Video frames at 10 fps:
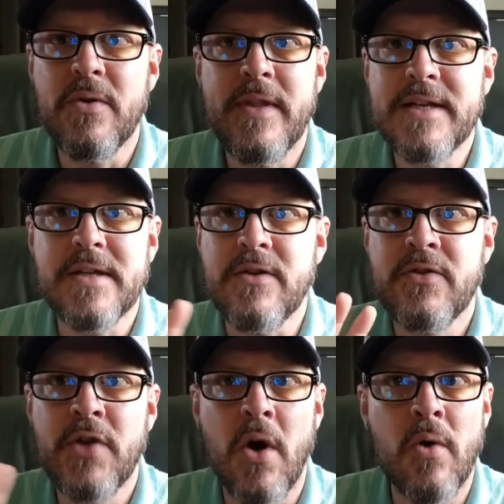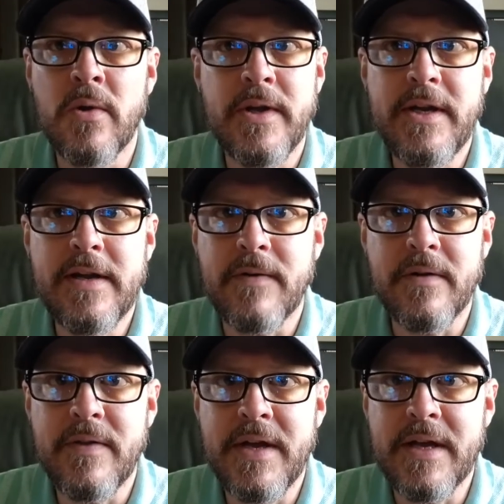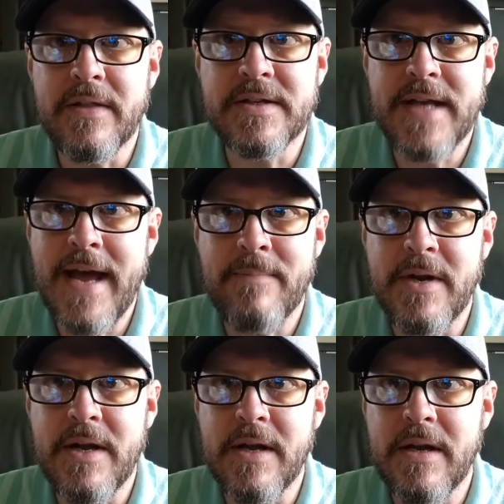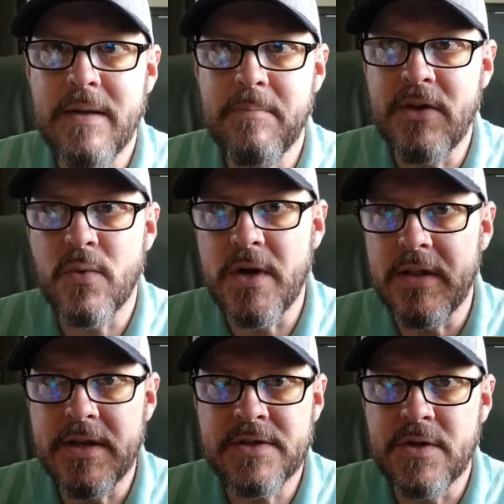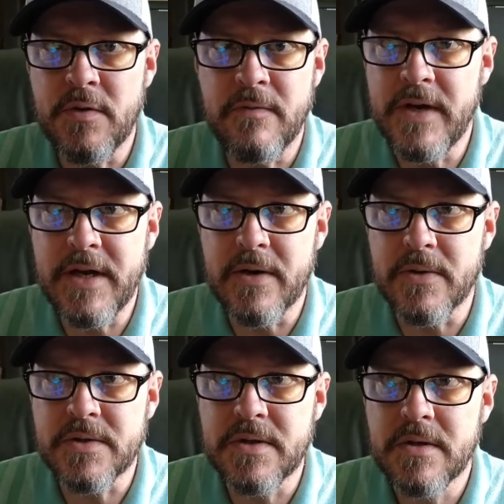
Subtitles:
that's a totally different thing that's happening between these two videos.